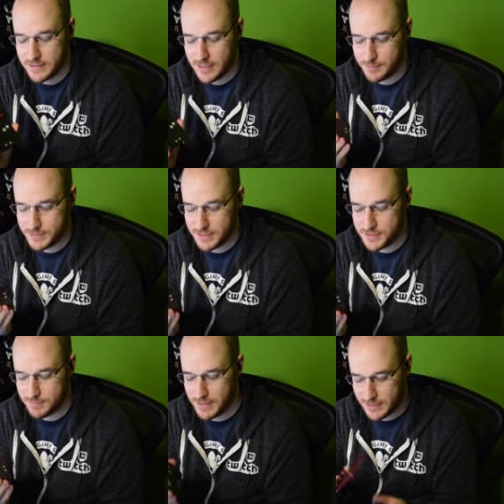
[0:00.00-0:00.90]
Updates
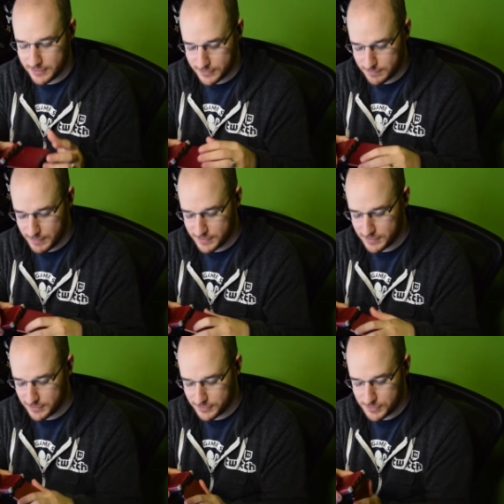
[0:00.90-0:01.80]
it, makes it
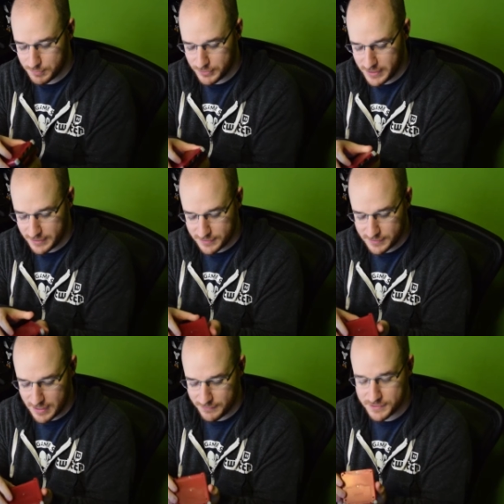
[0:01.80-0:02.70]
look super nice.
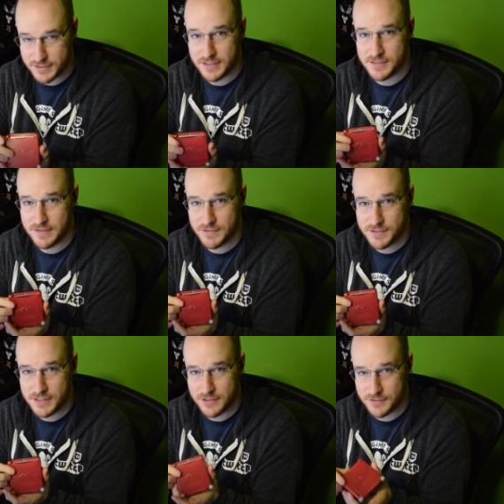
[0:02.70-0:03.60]
Obviously, it doesn't have the
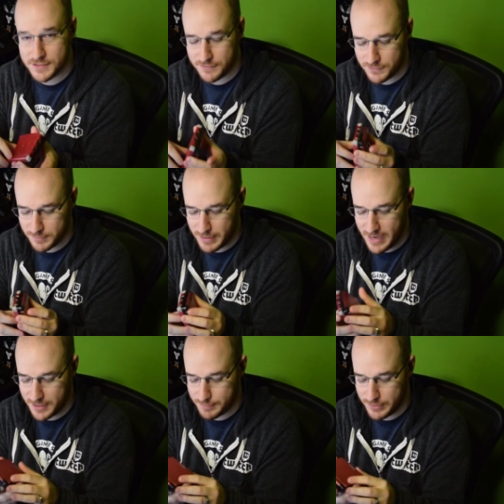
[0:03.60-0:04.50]
sticker and stuff on the
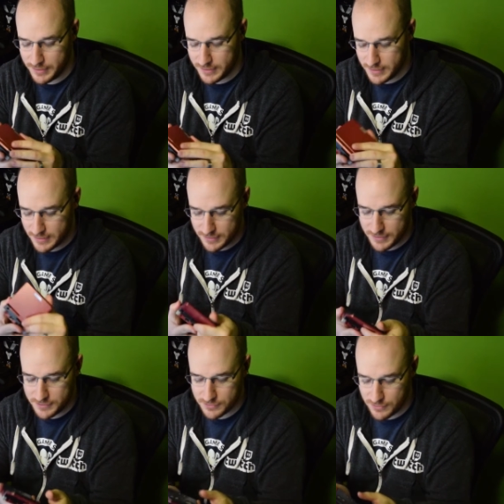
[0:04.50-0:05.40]
back, but
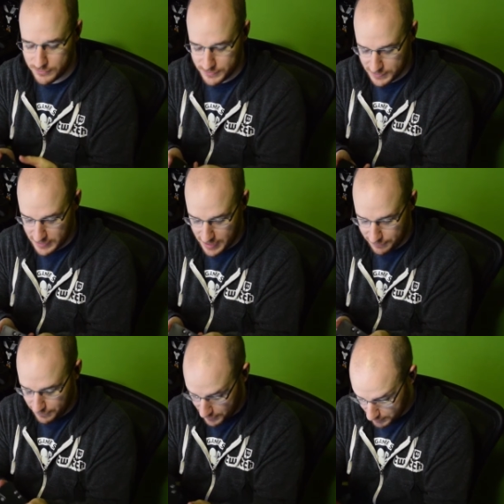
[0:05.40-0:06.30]
these are always a lot of
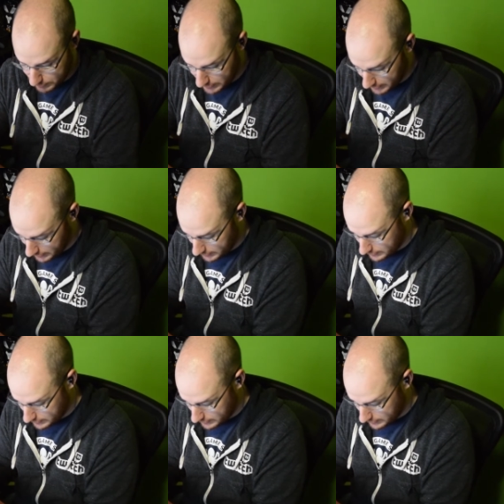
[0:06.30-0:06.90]
fun to play.